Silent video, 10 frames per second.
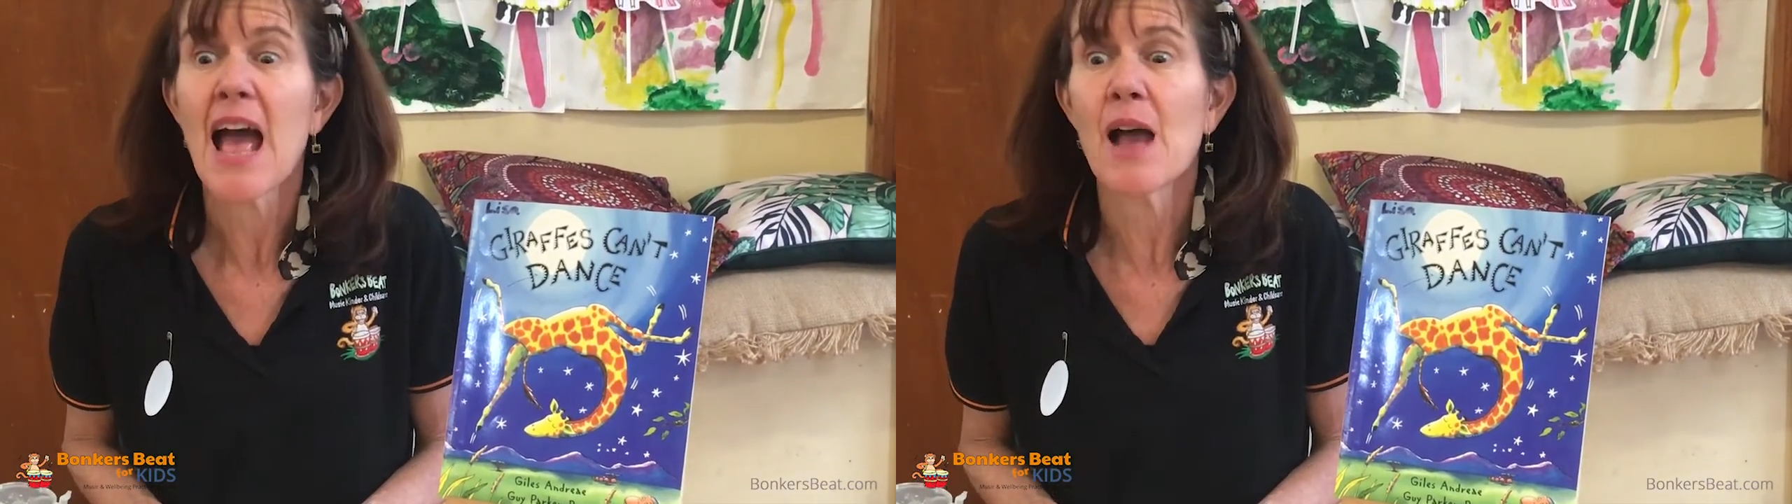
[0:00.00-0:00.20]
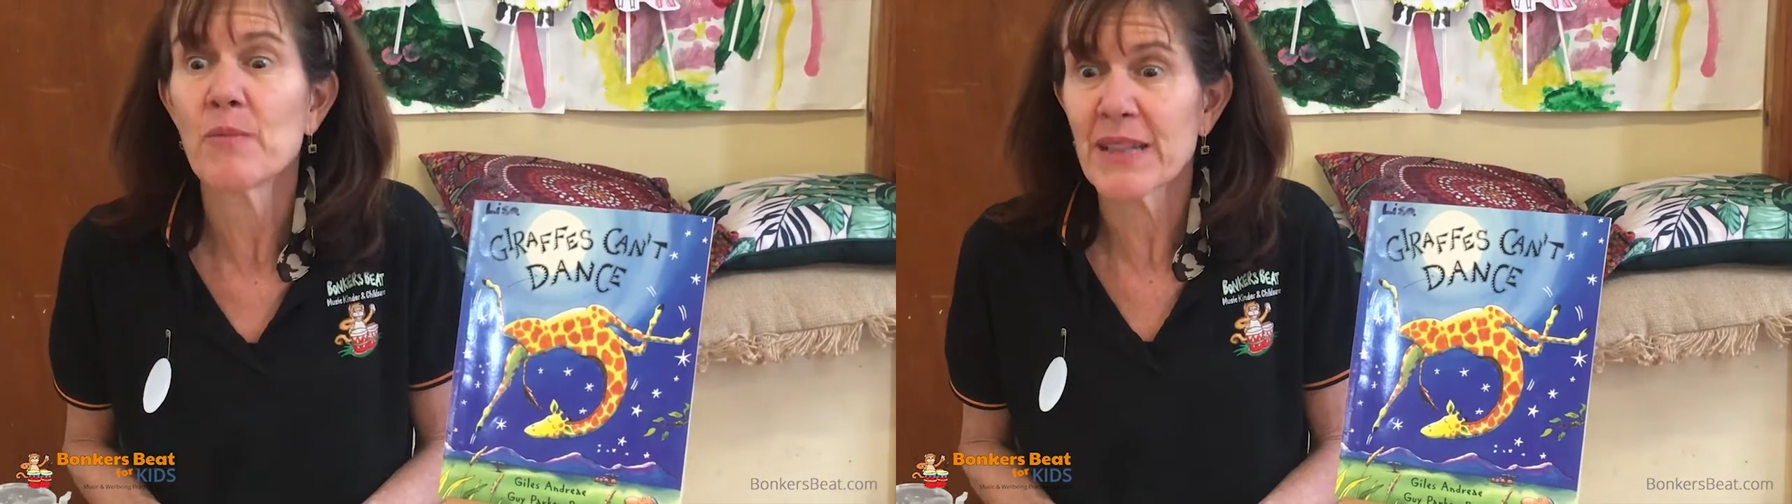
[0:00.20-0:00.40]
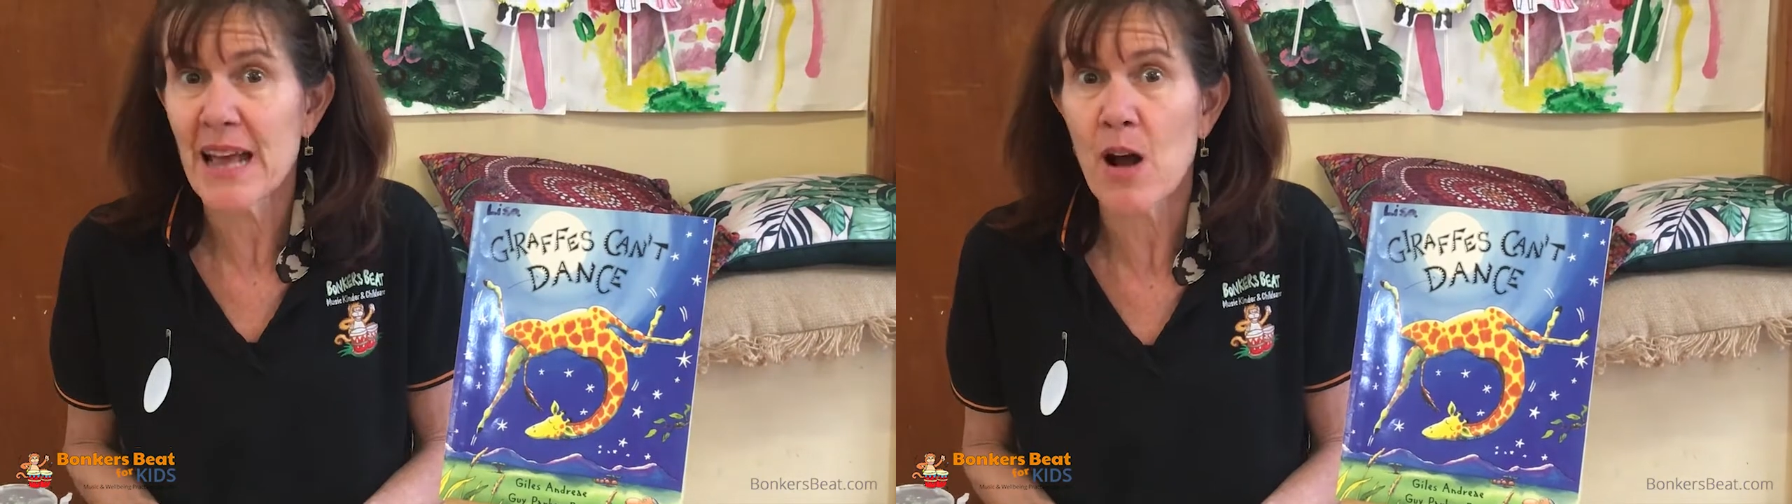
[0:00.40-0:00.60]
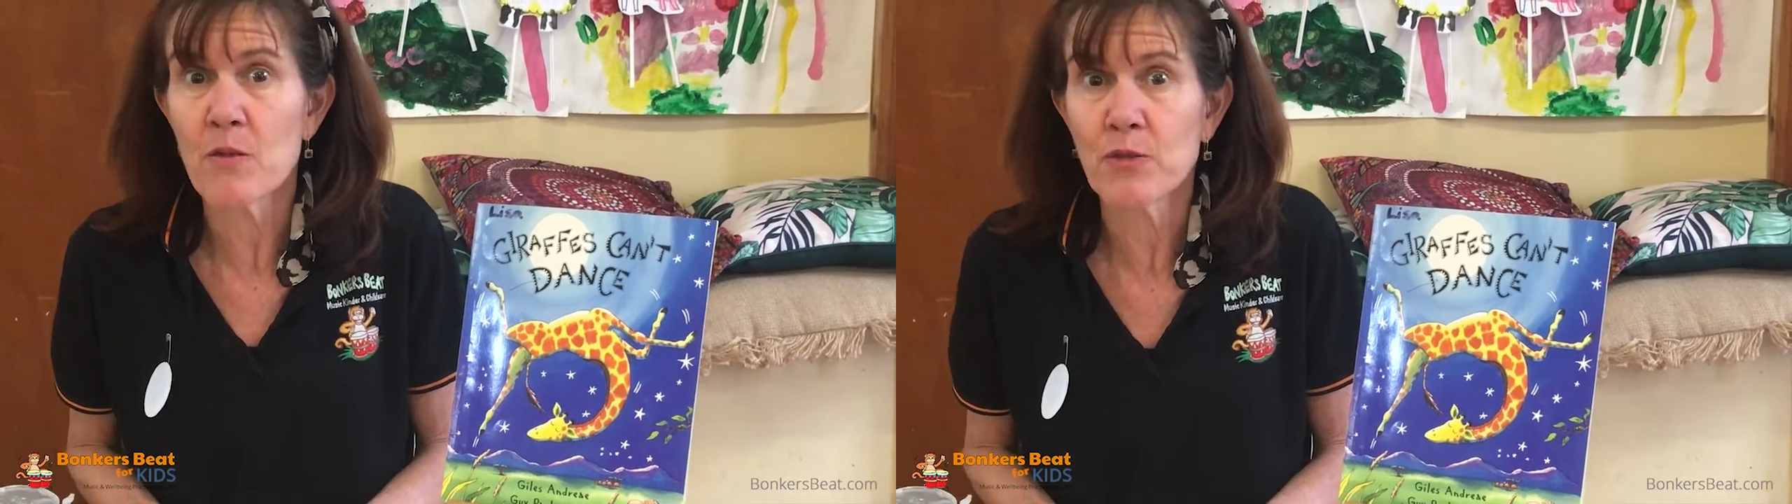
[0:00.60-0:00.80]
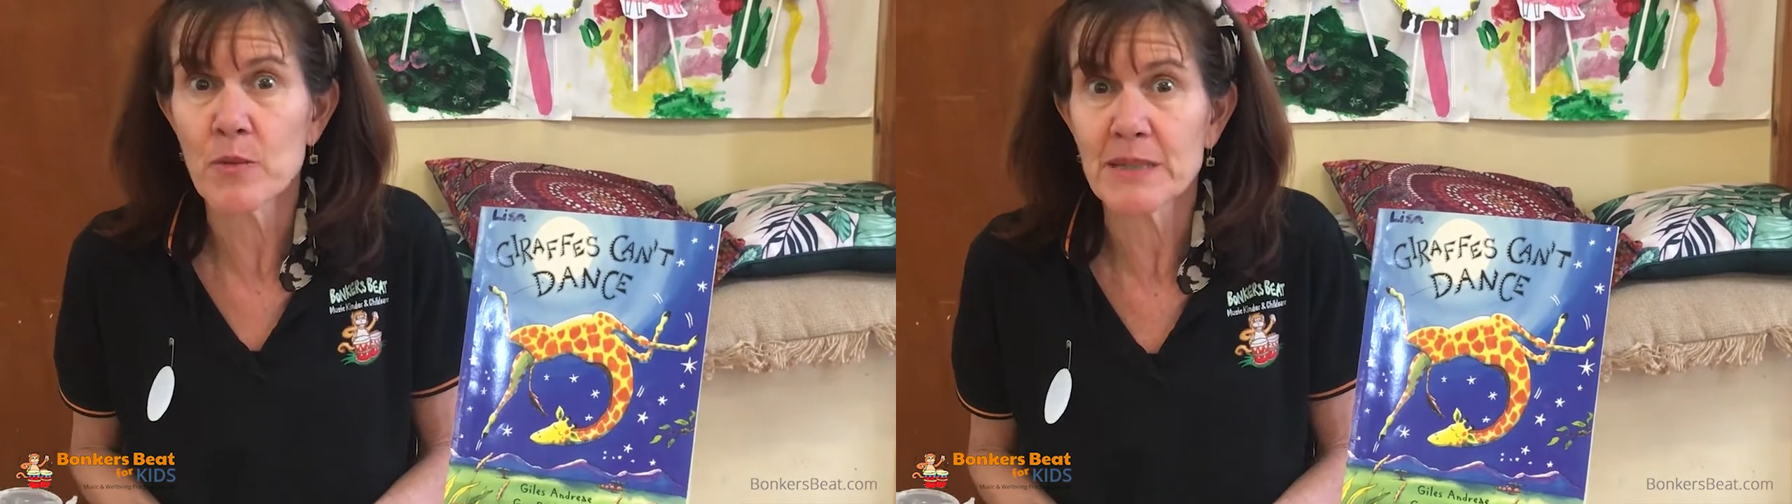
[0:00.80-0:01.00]
and with help
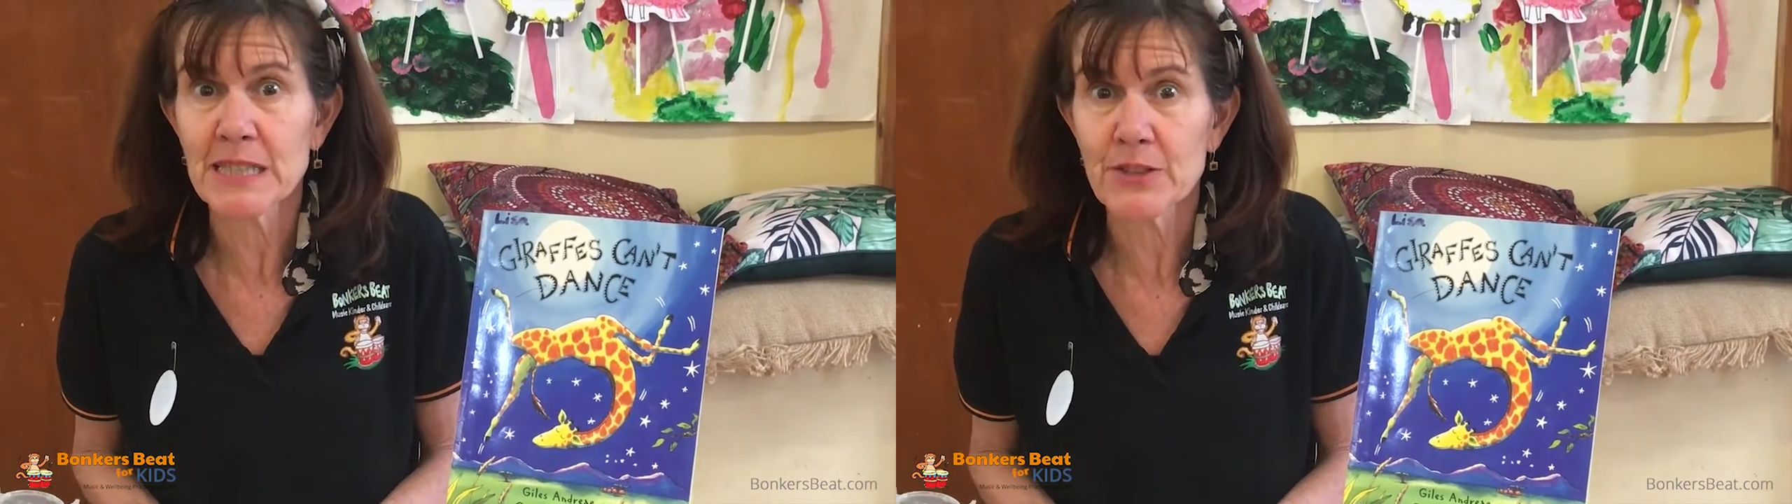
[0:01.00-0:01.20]
from his